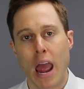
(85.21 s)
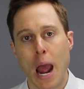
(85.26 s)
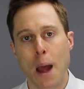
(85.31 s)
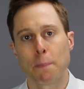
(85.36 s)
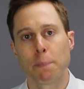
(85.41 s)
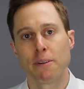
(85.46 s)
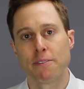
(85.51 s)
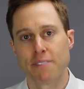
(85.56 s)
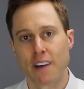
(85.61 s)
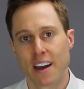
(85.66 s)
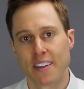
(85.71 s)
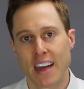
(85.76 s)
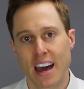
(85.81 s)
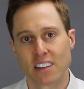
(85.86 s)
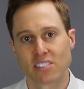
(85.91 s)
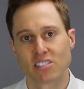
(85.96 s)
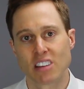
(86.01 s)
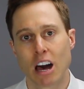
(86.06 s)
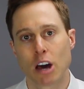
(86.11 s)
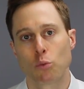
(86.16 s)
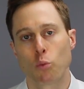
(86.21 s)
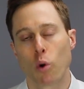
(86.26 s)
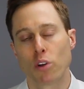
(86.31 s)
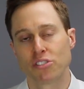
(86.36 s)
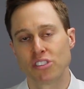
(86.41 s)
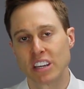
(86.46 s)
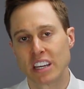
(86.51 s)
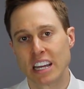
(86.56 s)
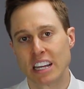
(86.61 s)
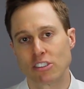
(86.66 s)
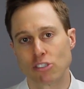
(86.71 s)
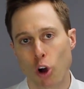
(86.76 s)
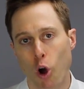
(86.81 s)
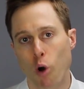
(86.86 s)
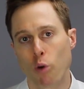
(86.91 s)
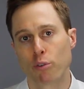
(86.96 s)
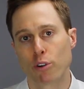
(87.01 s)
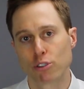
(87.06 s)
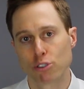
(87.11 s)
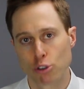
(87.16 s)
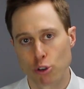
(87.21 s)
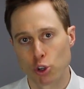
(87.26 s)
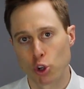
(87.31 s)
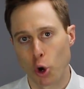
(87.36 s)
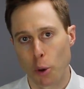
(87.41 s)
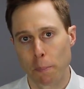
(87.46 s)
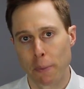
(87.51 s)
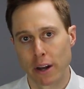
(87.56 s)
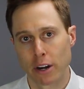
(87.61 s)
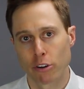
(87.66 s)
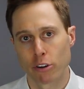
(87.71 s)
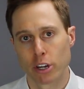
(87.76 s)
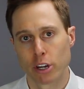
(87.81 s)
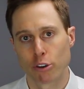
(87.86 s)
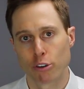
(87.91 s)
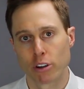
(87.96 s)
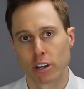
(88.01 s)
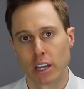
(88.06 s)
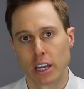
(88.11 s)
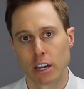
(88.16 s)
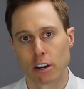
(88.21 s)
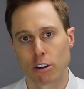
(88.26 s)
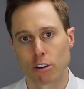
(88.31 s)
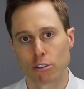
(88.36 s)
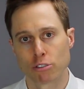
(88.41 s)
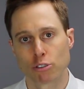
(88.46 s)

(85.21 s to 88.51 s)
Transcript: amplify that sound once it gets over to your better hearing ear.